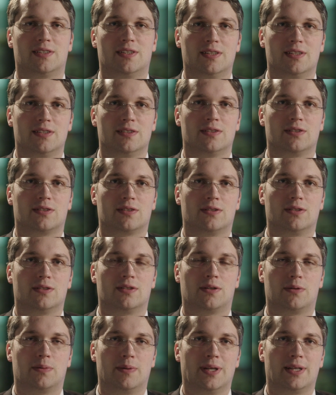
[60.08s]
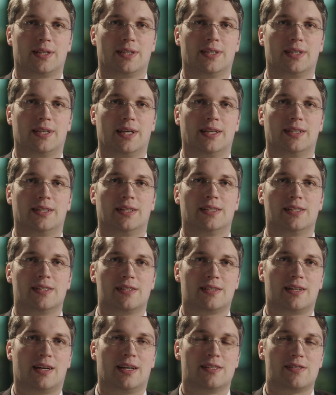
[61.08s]
citizens could quickly gain
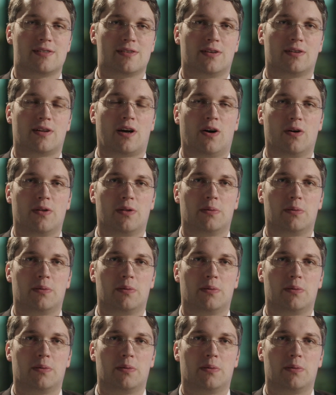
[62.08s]
insights on how